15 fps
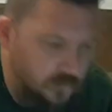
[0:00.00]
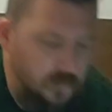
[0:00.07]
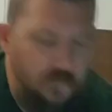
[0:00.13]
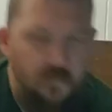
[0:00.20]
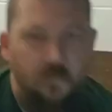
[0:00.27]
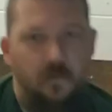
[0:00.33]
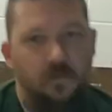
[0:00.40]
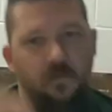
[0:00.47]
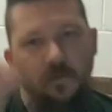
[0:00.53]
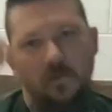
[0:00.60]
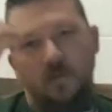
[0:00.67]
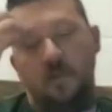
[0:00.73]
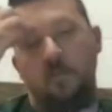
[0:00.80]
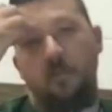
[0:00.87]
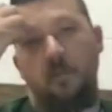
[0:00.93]
So just from those
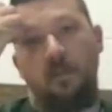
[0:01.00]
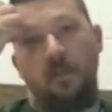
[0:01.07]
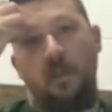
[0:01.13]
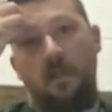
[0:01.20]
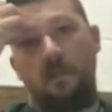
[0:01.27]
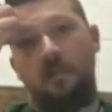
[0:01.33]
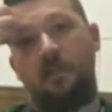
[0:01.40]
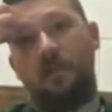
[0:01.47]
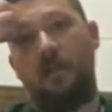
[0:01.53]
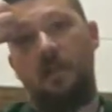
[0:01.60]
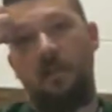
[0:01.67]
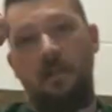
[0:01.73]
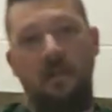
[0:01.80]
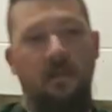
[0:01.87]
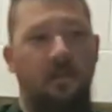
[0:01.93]
first couple of lines, you
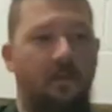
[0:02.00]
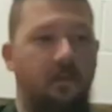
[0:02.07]
get